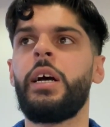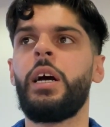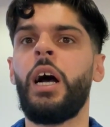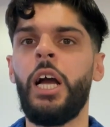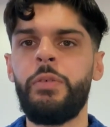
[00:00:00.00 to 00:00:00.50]

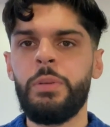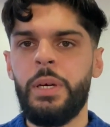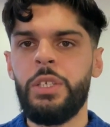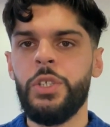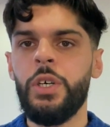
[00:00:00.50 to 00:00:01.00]
hiring
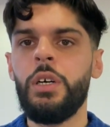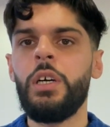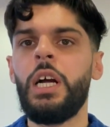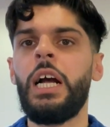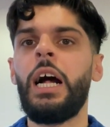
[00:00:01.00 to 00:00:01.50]
manager
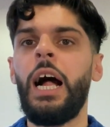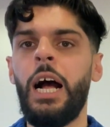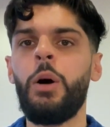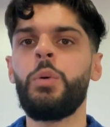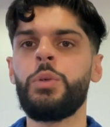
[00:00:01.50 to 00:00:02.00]

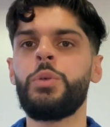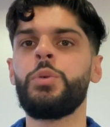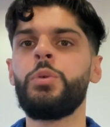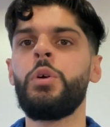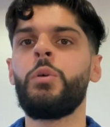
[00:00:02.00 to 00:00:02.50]
how you